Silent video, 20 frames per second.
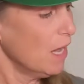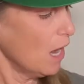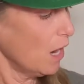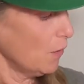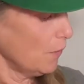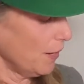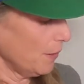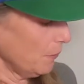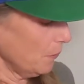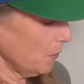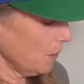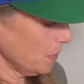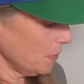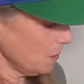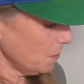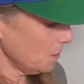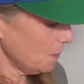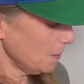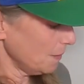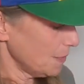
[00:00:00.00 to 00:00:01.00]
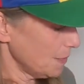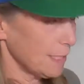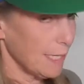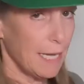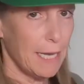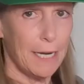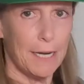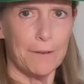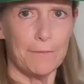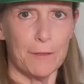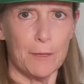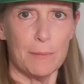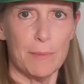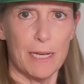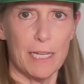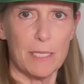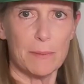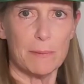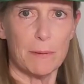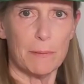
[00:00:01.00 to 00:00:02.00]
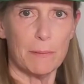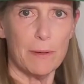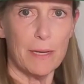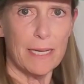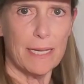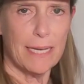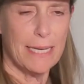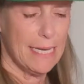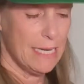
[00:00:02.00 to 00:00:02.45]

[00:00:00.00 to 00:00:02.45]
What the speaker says: All right, we're going to use this again in a few minutes, but right